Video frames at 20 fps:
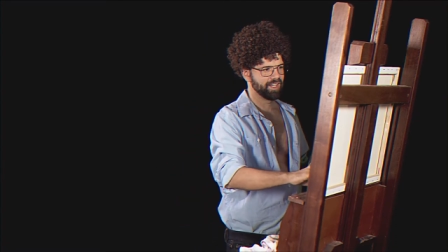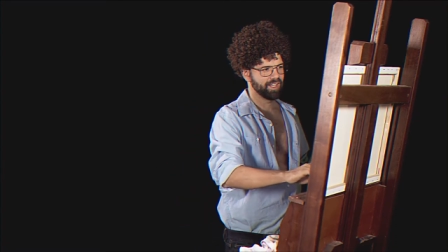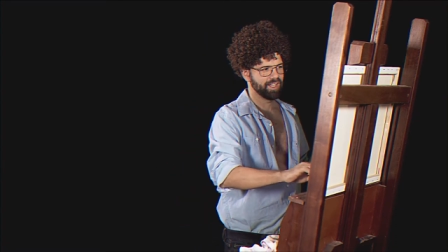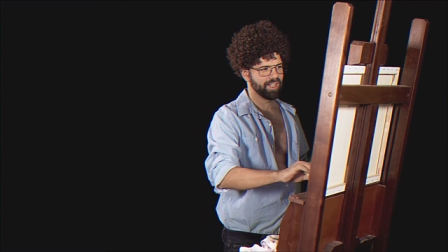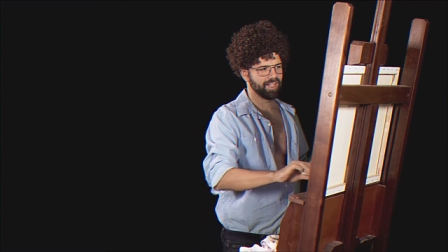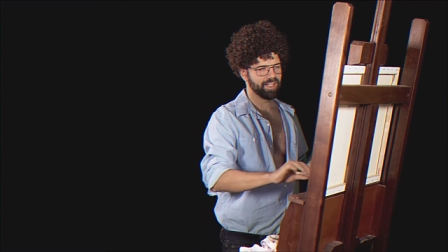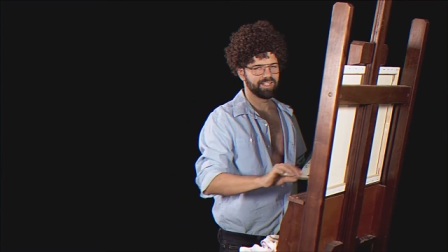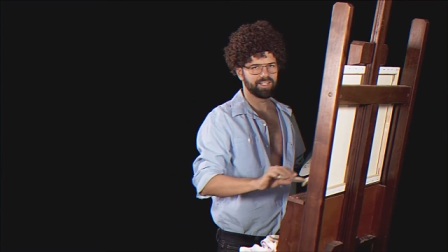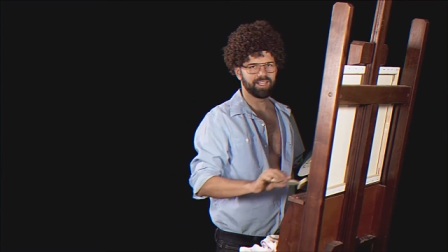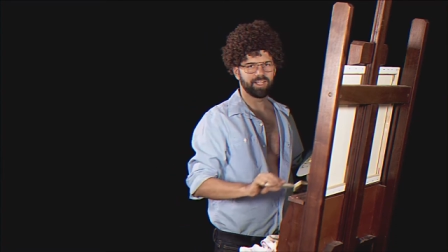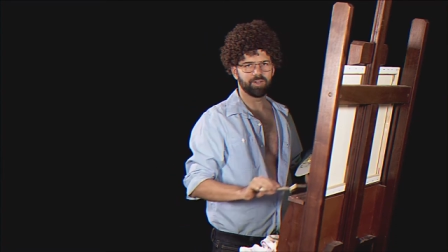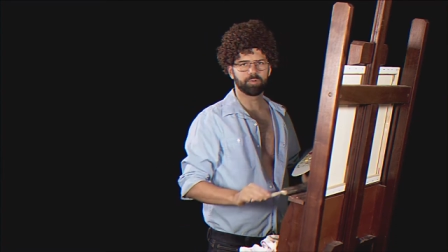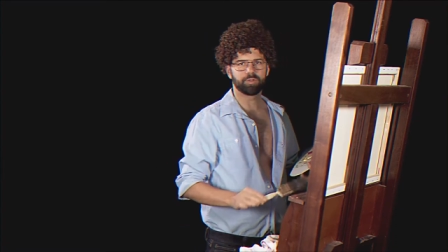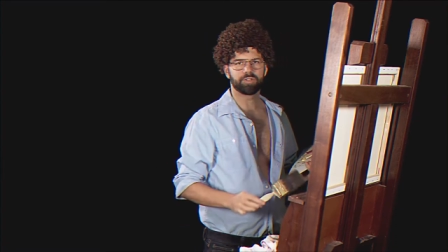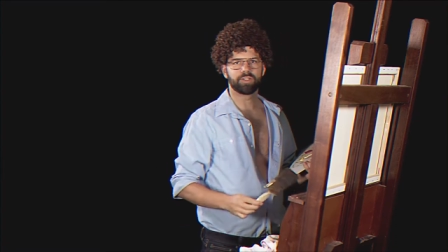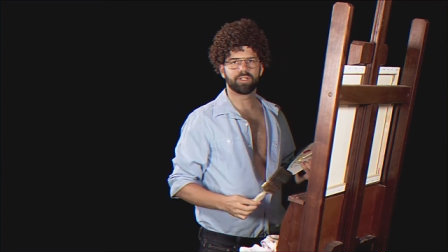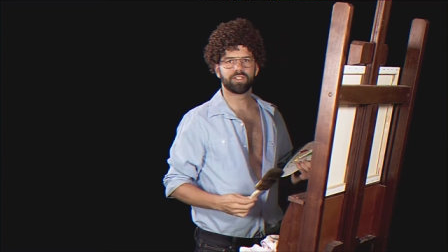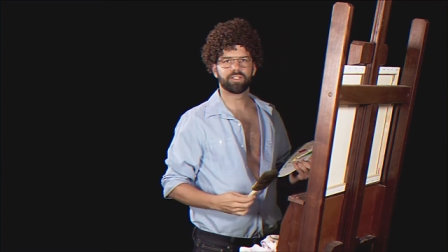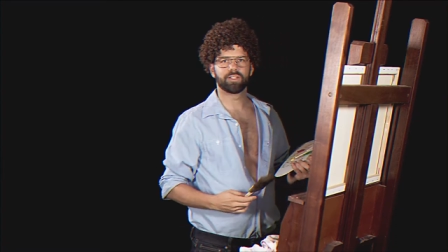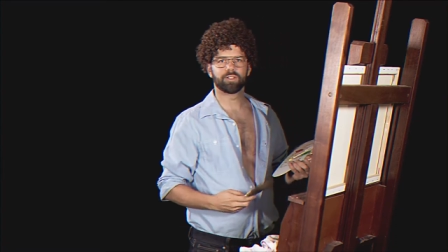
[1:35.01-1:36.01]
And now we're going
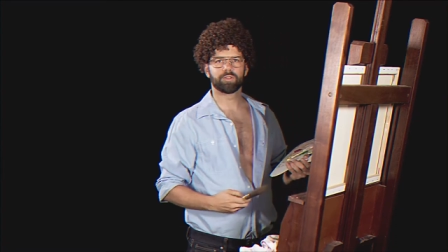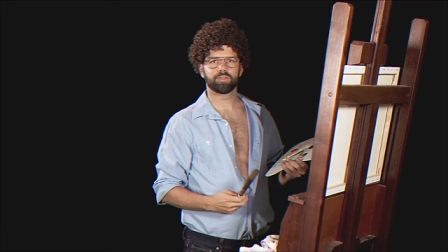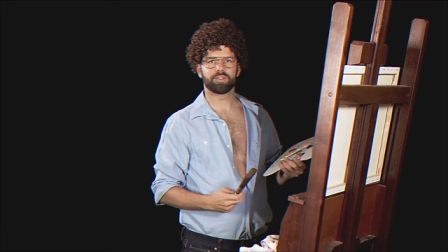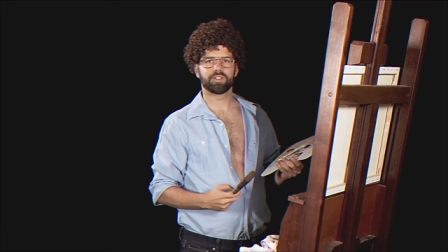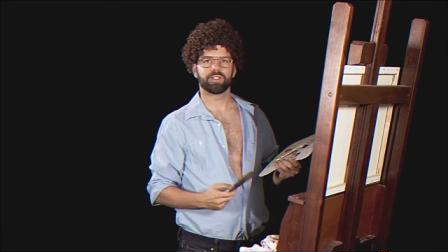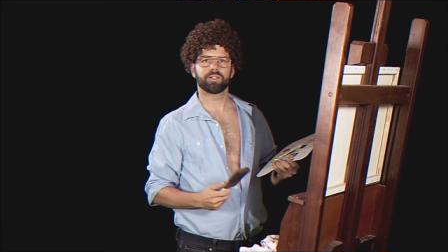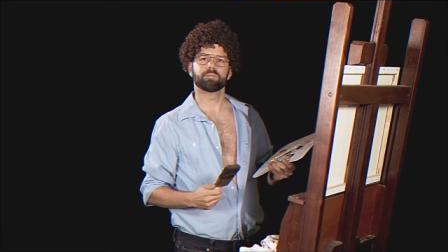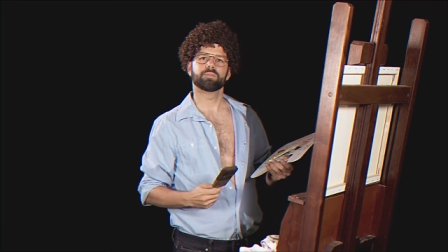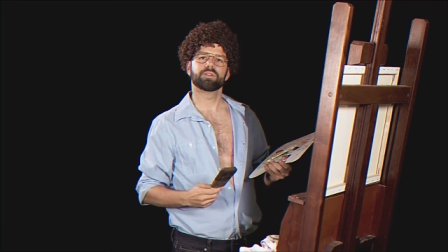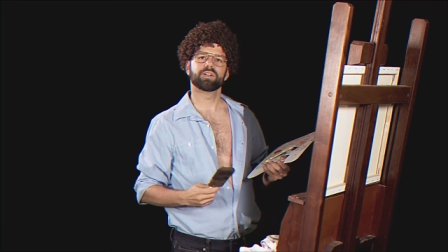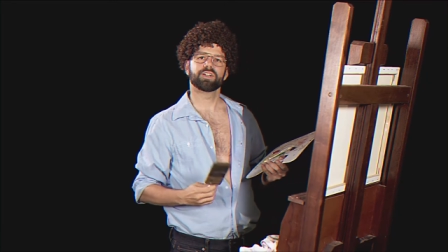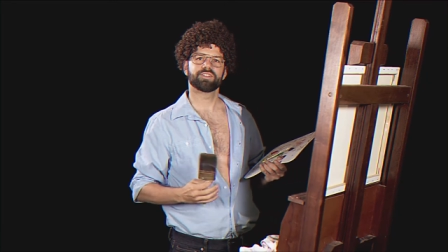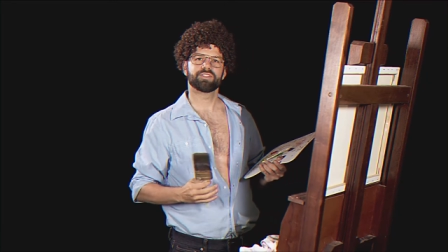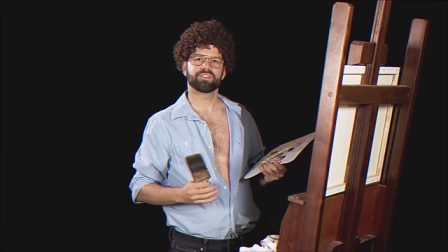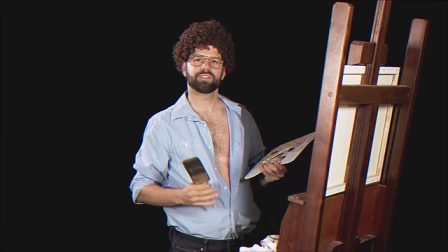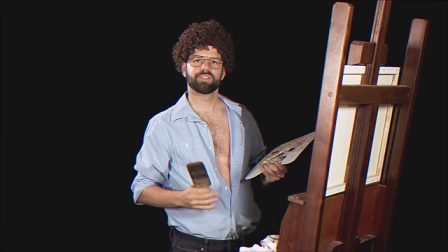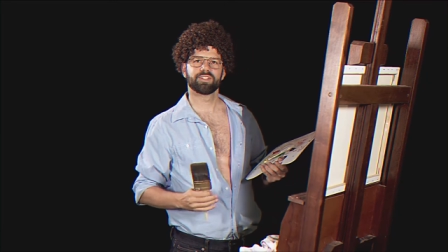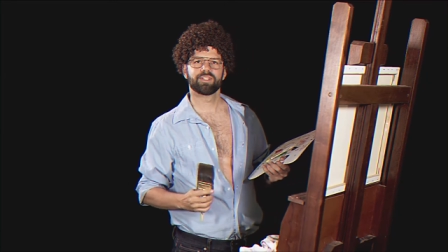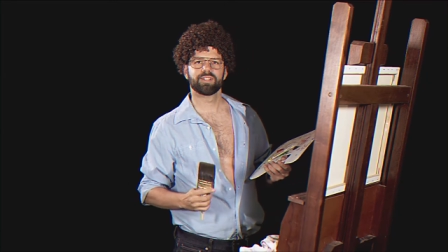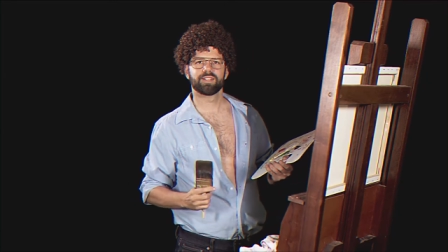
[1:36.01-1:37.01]
to load our brush
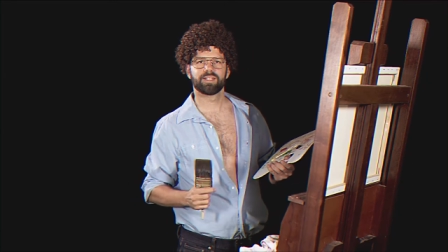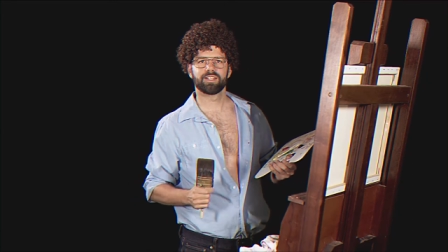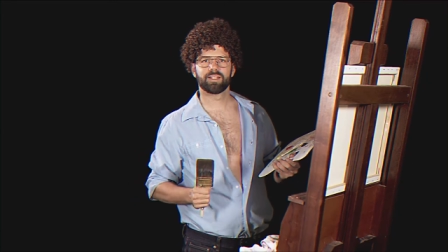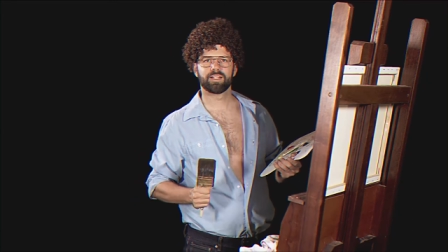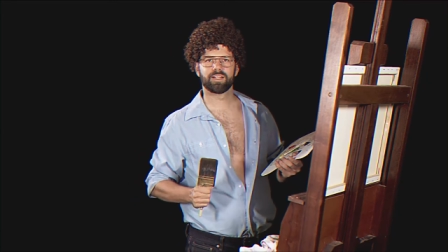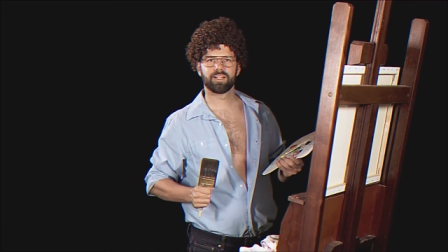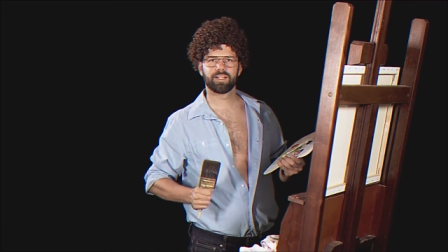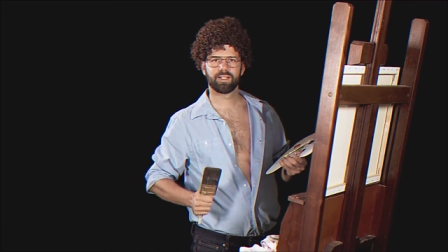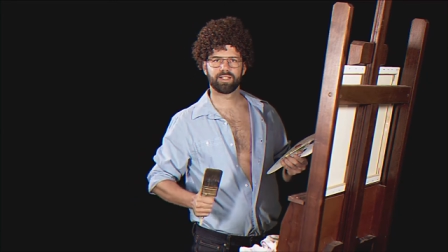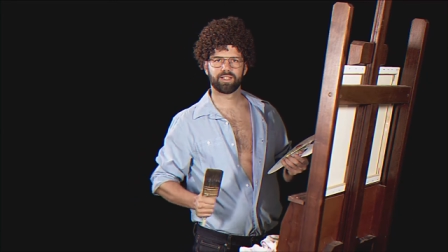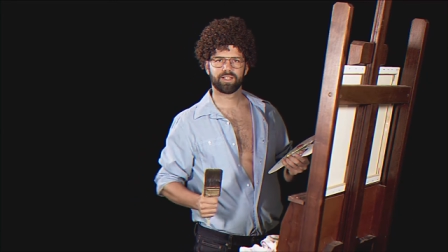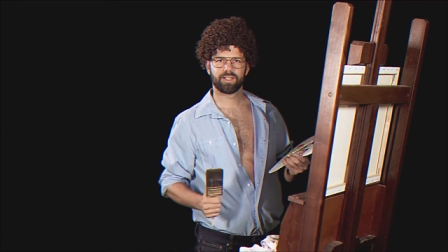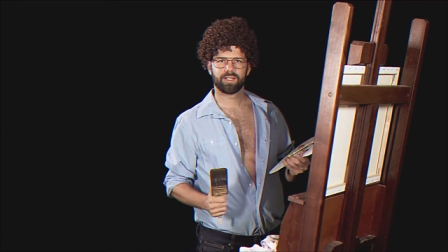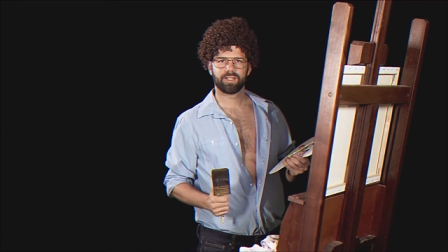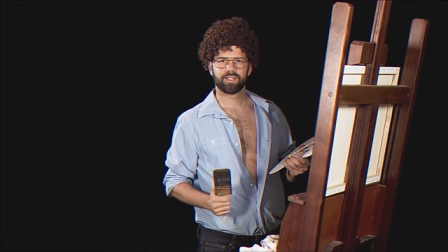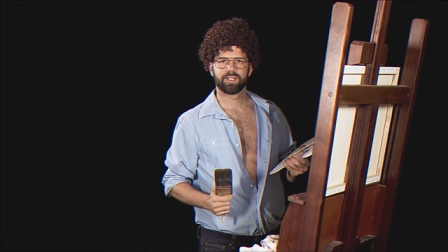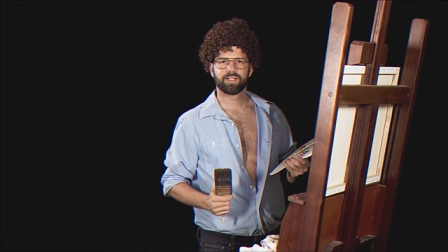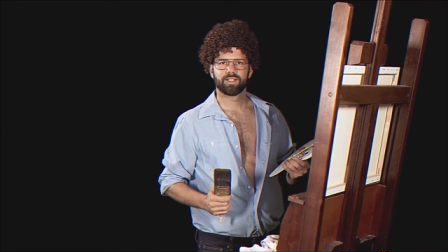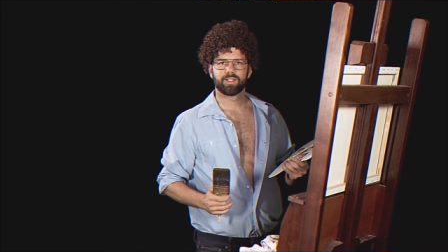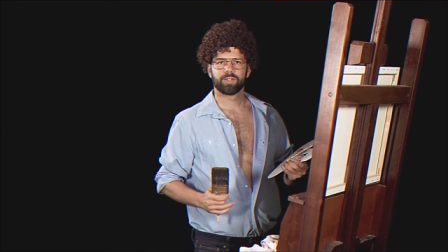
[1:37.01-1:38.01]

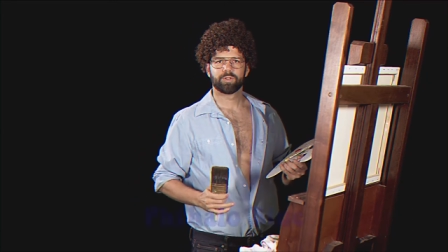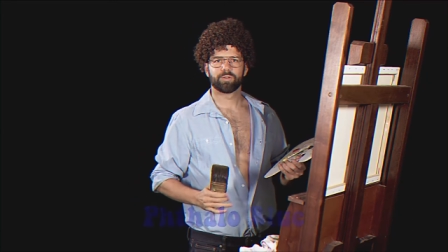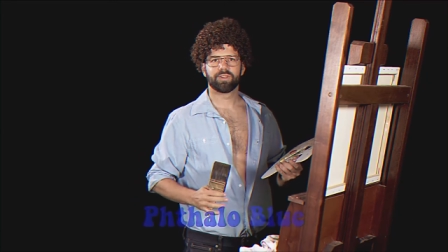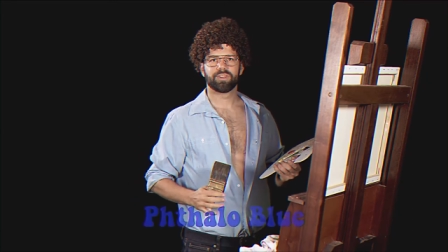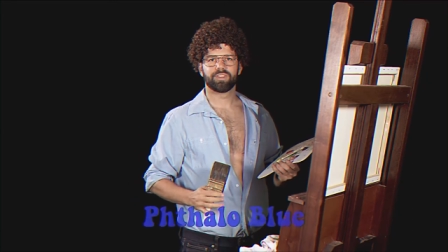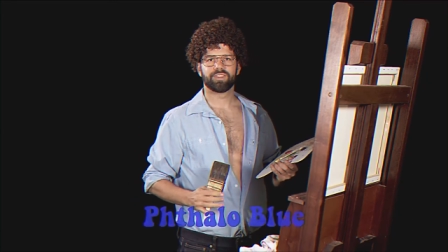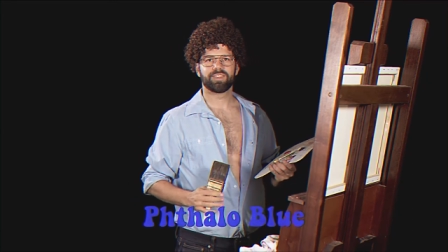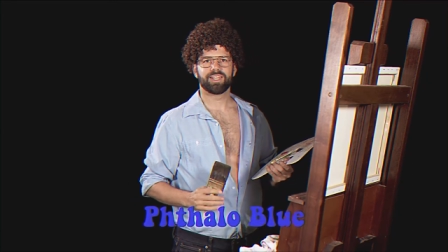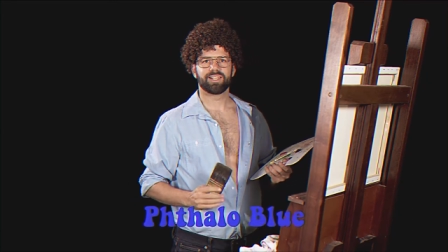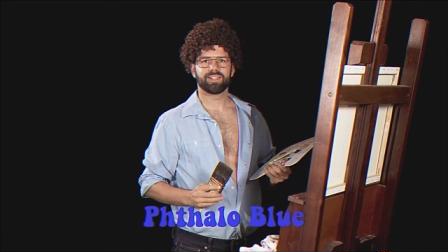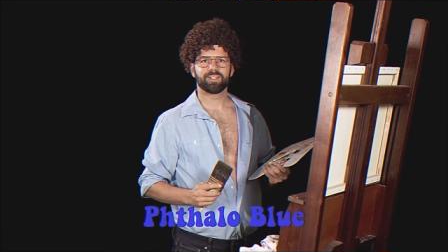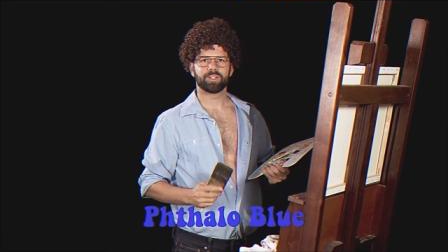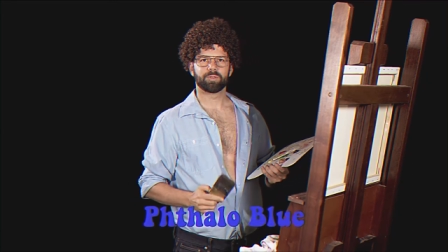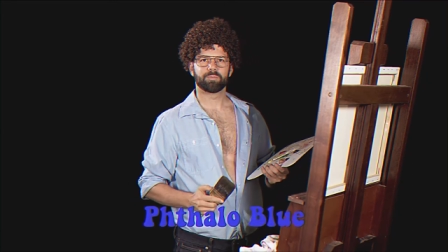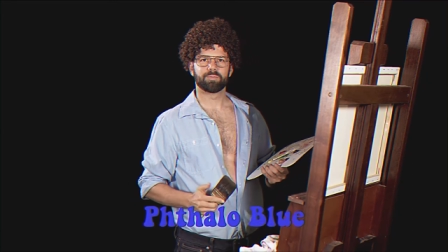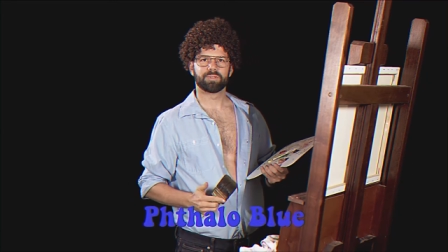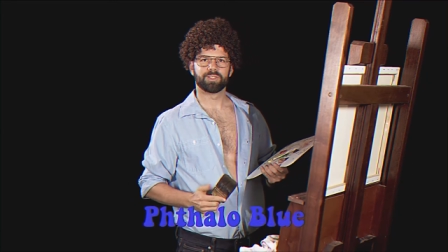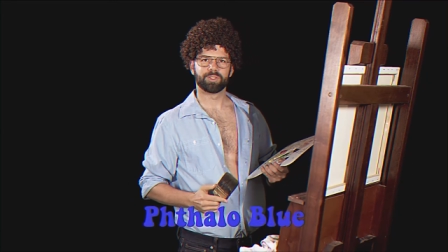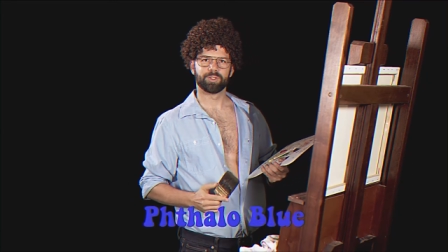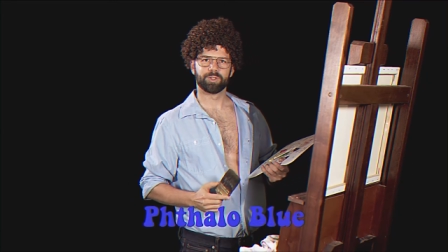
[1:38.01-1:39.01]
with Phthalo
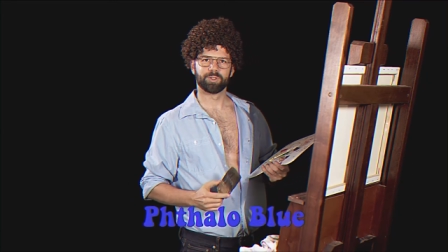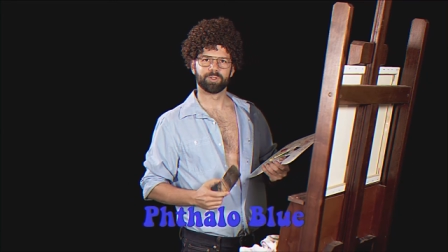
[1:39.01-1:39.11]
Blue.